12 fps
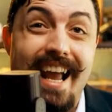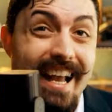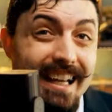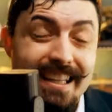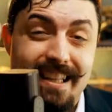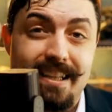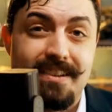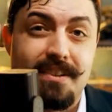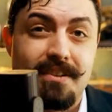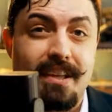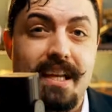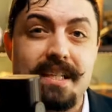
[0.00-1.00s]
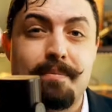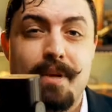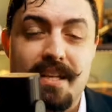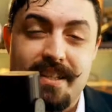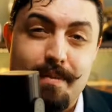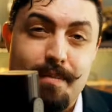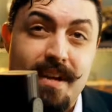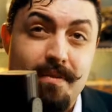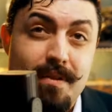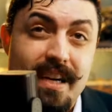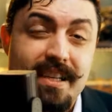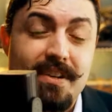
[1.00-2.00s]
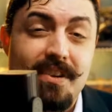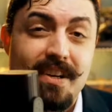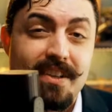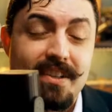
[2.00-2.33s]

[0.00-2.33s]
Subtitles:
anything on your landing page. They may have read your